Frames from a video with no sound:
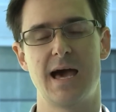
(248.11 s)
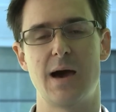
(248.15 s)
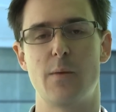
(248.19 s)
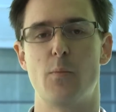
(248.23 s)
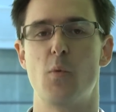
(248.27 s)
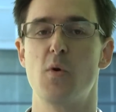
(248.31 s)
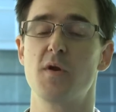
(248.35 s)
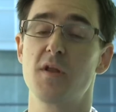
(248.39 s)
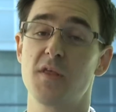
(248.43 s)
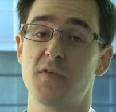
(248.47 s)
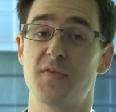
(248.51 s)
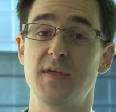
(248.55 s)

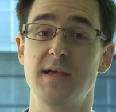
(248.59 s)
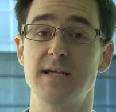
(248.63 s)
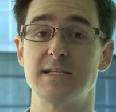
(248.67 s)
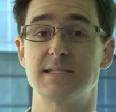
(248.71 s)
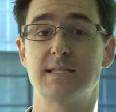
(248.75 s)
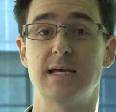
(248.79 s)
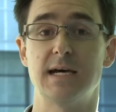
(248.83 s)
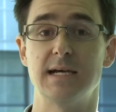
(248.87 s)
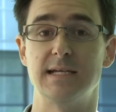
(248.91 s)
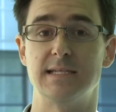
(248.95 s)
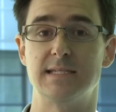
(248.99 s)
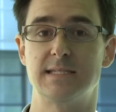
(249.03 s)
And one of the
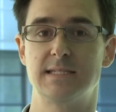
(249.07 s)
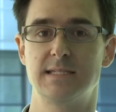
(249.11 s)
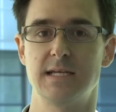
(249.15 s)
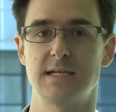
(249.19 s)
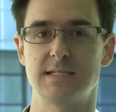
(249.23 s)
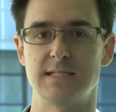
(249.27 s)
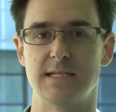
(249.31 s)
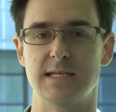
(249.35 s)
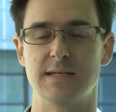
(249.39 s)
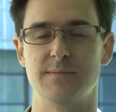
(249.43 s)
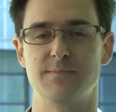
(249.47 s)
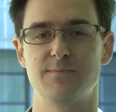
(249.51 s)
things that I
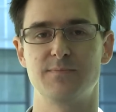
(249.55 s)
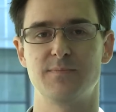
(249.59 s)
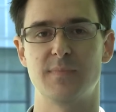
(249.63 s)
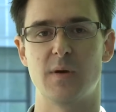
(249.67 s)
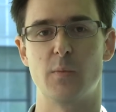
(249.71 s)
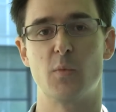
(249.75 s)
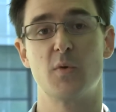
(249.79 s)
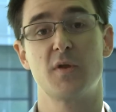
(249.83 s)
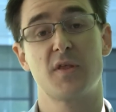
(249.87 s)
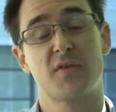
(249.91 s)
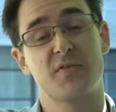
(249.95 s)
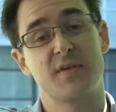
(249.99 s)
study,
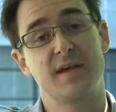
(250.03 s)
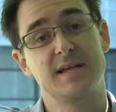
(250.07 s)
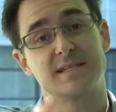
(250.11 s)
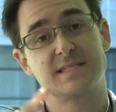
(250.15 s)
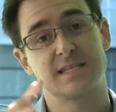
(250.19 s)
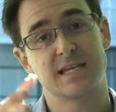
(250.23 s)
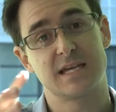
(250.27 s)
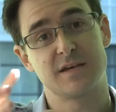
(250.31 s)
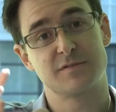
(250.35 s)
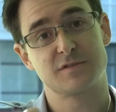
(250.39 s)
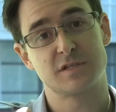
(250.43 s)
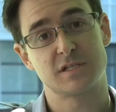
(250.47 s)
and one of the
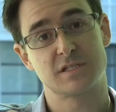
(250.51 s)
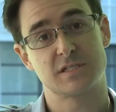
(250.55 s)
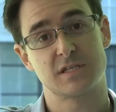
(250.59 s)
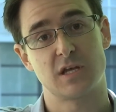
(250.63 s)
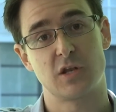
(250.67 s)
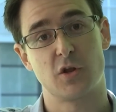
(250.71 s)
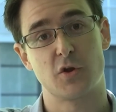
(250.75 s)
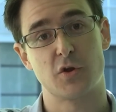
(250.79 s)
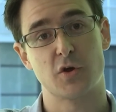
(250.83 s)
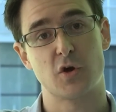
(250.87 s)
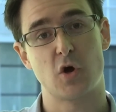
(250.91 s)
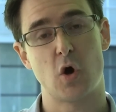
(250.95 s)
things that gives us
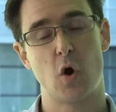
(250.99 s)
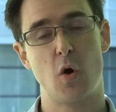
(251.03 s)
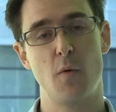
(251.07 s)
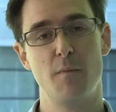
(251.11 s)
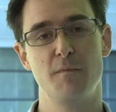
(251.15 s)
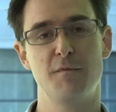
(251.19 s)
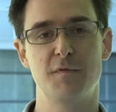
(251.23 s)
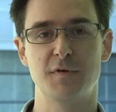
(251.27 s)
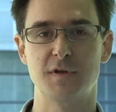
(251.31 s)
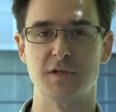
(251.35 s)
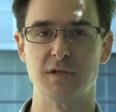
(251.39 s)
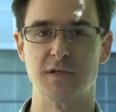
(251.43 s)
a lot of
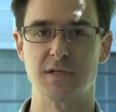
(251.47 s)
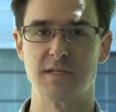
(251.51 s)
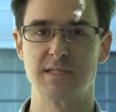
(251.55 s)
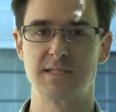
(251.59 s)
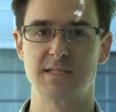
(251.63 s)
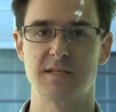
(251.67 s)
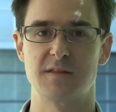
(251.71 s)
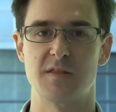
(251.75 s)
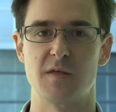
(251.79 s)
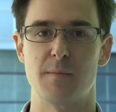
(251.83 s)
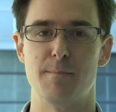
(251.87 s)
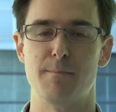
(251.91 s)

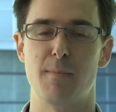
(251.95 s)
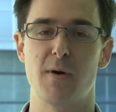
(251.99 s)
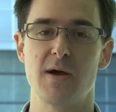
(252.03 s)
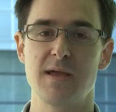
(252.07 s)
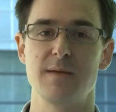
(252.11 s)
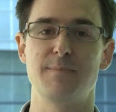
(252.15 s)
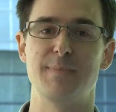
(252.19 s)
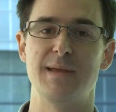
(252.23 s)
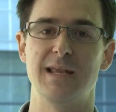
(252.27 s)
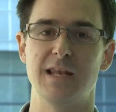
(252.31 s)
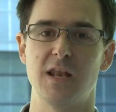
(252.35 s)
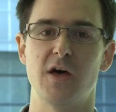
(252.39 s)
confidence that there
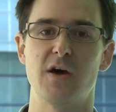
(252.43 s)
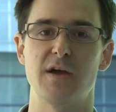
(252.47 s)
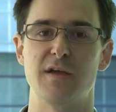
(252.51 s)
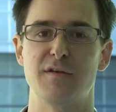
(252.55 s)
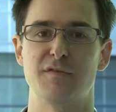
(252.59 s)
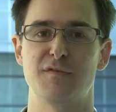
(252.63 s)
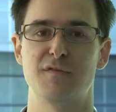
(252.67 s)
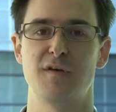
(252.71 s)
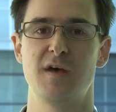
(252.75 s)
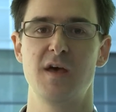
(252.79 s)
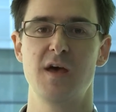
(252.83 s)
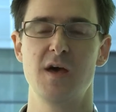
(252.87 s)
might be
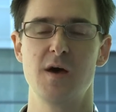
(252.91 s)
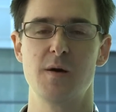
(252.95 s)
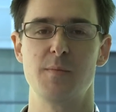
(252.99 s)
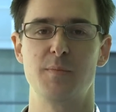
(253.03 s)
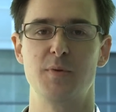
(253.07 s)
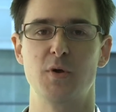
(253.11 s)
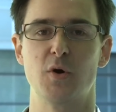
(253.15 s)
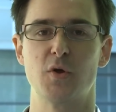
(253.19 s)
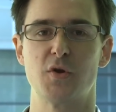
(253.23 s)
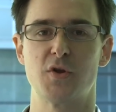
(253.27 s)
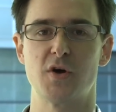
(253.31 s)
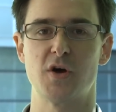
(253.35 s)
life
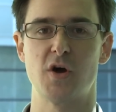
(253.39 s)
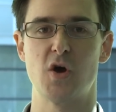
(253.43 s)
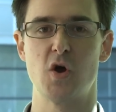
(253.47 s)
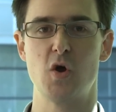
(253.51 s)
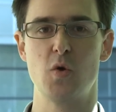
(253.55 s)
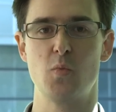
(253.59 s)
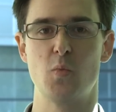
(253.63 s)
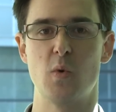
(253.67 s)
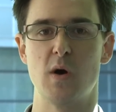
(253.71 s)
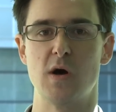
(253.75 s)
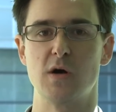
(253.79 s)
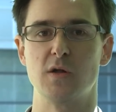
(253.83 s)
beyond our
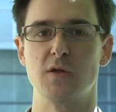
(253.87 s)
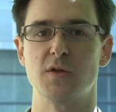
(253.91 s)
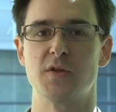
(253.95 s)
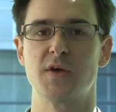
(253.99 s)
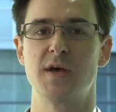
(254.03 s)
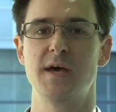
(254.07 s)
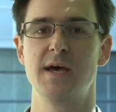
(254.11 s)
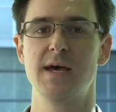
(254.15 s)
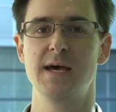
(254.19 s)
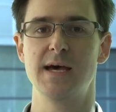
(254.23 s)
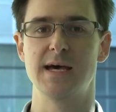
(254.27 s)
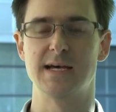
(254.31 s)
home world,
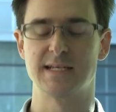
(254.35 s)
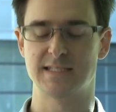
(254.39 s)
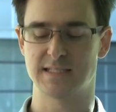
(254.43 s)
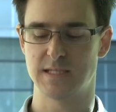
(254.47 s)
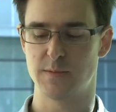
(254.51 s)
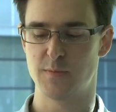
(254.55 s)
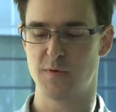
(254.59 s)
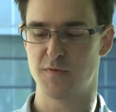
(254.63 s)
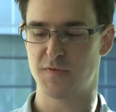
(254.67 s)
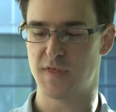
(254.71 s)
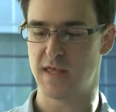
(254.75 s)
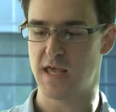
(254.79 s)
are
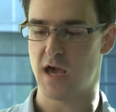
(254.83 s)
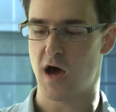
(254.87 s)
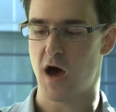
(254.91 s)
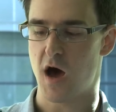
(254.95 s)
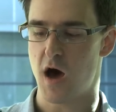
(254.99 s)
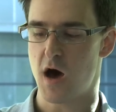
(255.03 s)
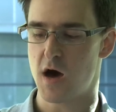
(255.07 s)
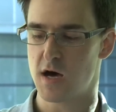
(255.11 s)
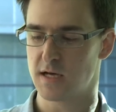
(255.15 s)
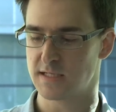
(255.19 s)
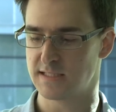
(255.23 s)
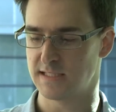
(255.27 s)
some of the
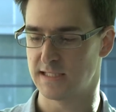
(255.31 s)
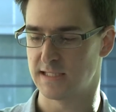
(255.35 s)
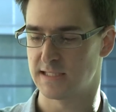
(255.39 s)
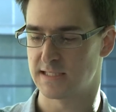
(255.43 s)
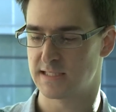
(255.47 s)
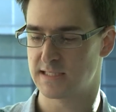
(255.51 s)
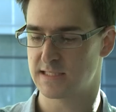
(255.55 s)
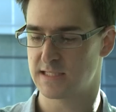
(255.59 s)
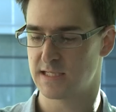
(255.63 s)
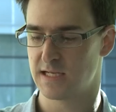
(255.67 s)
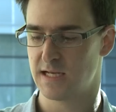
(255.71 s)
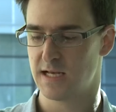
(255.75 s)

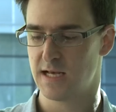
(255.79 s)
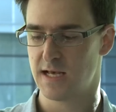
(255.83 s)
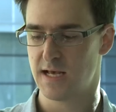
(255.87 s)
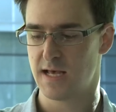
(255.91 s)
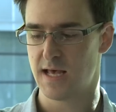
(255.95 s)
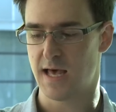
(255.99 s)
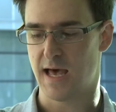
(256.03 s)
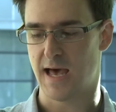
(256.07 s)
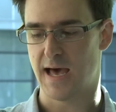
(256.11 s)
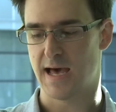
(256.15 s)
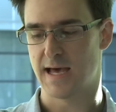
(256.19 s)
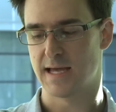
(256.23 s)
hardiest
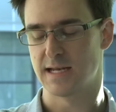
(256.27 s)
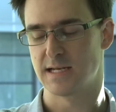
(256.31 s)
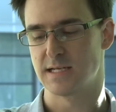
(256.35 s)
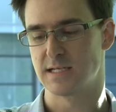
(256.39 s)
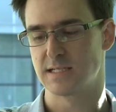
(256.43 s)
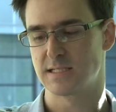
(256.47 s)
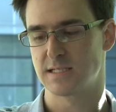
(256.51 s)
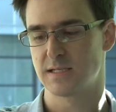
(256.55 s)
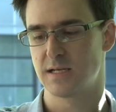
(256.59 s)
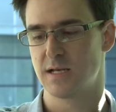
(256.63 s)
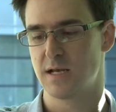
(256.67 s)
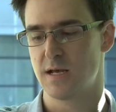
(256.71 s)

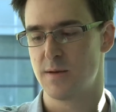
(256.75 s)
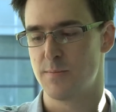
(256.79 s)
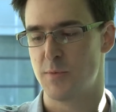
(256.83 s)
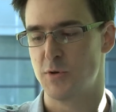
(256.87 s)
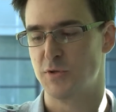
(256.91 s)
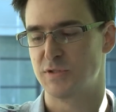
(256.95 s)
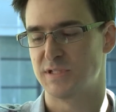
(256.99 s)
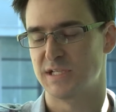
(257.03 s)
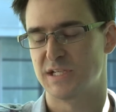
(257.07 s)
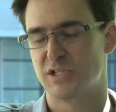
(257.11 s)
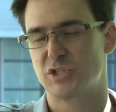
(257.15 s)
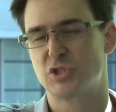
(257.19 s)
and
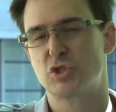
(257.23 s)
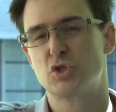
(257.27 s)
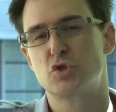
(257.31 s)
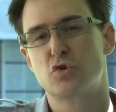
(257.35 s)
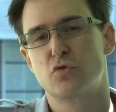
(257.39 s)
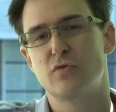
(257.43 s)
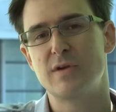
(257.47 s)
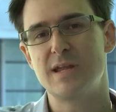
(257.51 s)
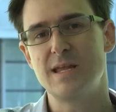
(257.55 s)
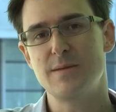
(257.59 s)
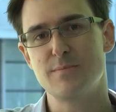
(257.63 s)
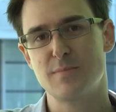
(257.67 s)
most
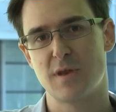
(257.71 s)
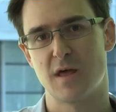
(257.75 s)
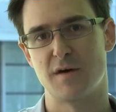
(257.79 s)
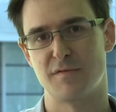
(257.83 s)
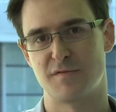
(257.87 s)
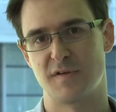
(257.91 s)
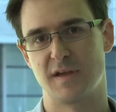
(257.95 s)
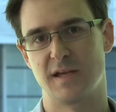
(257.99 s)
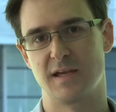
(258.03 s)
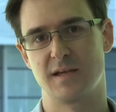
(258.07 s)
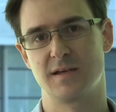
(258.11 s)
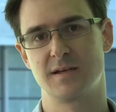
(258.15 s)

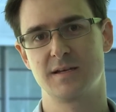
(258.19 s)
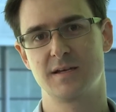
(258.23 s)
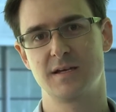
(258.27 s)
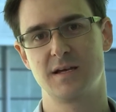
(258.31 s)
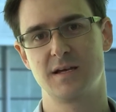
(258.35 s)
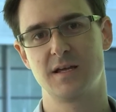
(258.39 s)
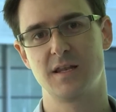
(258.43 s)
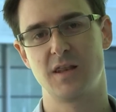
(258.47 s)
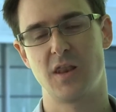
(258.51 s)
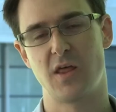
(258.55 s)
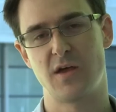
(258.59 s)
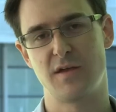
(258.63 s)
extreme-loving
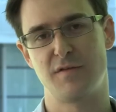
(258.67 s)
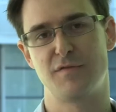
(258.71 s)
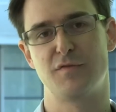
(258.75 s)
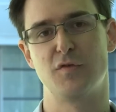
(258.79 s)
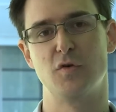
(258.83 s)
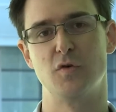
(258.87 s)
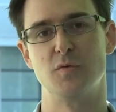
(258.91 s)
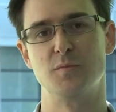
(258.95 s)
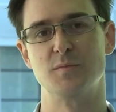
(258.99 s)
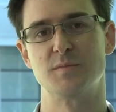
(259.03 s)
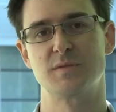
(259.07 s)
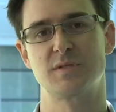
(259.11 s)
life
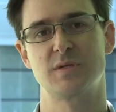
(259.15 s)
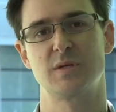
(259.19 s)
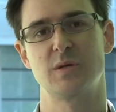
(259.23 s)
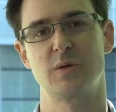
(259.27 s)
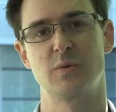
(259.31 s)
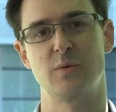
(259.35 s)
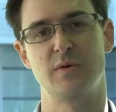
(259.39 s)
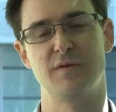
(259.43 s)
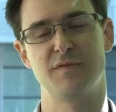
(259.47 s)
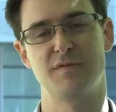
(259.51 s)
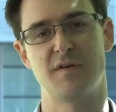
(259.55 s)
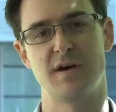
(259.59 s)
forms
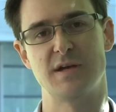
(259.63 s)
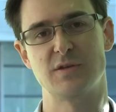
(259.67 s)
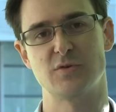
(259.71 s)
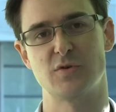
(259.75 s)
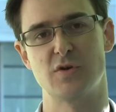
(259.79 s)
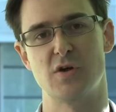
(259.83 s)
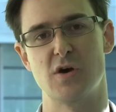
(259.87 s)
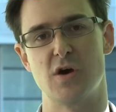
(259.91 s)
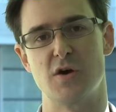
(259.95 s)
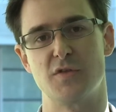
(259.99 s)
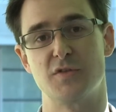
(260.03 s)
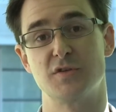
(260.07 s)
we find
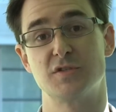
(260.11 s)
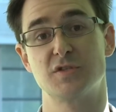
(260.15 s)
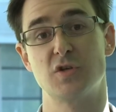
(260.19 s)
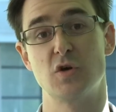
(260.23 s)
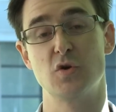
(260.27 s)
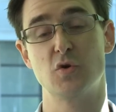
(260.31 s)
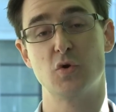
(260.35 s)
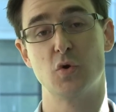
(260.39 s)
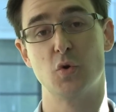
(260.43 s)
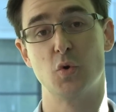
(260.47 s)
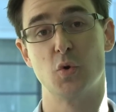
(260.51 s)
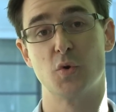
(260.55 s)
on Earth, the
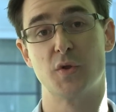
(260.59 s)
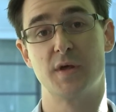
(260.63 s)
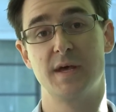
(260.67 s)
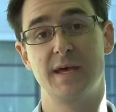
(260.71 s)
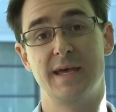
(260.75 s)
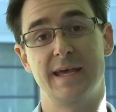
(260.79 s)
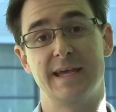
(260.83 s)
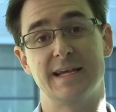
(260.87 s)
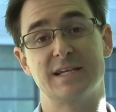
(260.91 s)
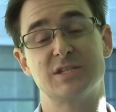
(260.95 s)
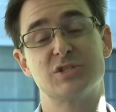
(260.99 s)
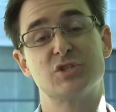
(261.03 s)
so-called
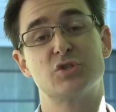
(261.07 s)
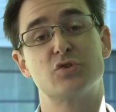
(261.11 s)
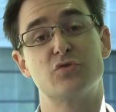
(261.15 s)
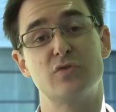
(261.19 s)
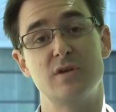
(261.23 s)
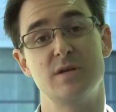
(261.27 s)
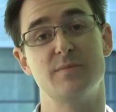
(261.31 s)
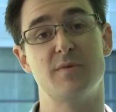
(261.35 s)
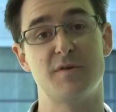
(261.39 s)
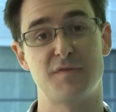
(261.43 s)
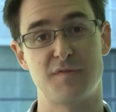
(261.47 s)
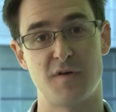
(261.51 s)

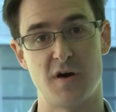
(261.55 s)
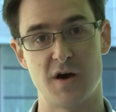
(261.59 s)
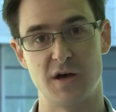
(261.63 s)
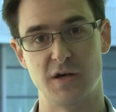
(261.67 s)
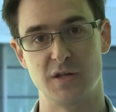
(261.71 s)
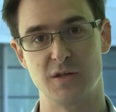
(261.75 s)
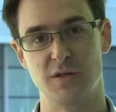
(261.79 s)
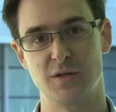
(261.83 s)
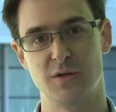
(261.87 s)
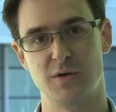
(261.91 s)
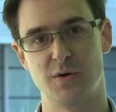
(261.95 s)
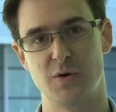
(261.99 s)

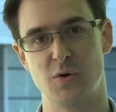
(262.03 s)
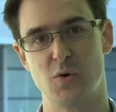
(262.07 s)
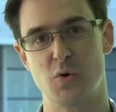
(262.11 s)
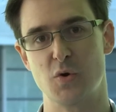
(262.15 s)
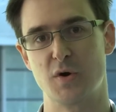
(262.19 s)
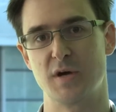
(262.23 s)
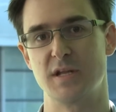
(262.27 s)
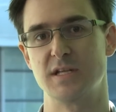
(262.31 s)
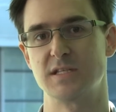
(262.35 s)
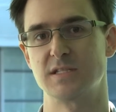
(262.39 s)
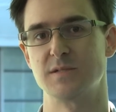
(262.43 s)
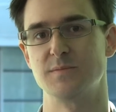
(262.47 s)
extremophile
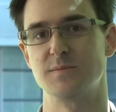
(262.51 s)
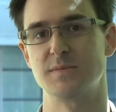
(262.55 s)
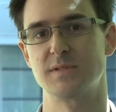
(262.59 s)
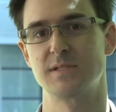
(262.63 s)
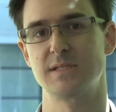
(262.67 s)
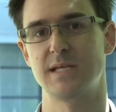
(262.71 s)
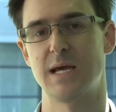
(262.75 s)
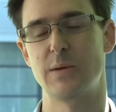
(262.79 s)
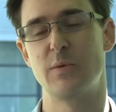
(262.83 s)
organisms.